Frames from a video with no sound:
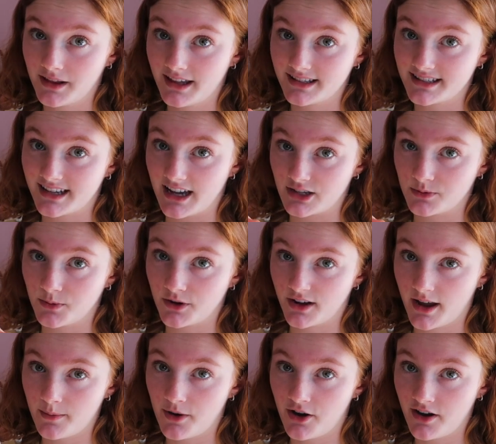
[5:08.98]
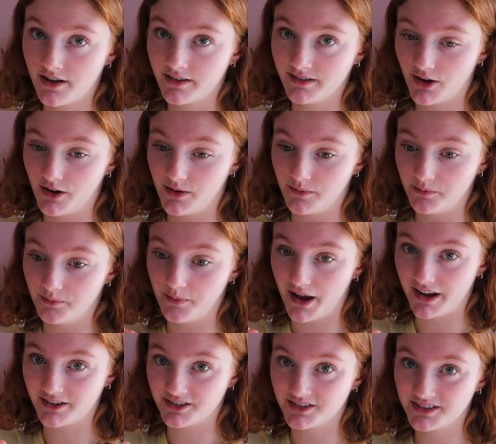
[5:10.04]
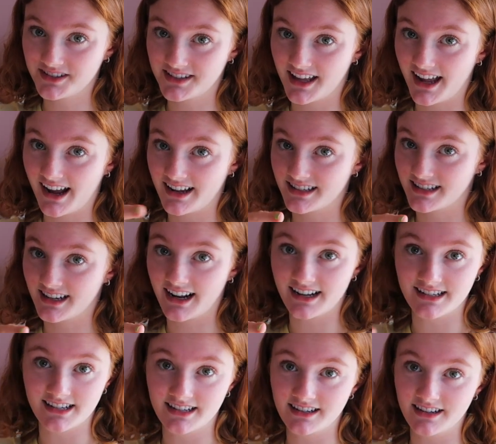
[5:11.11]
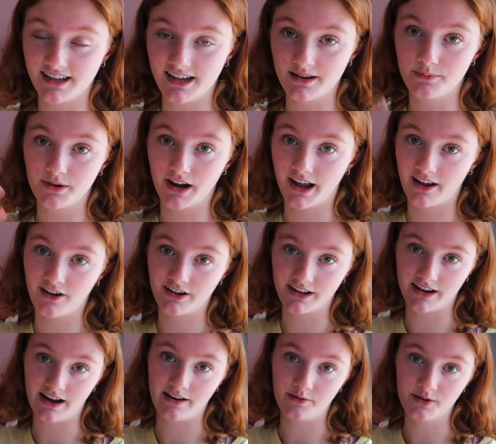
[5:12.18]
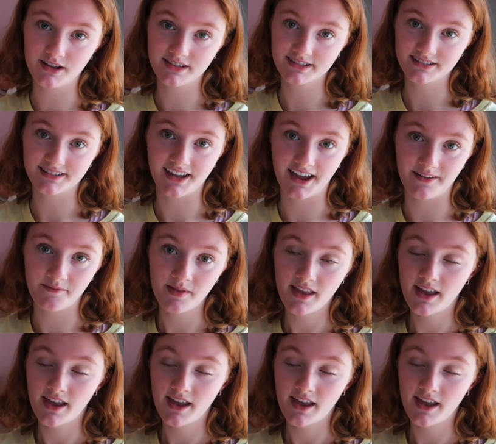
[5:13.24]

that sketchbook I bought from Michaels that I said I didn't need, but I got it anyways? Yeah.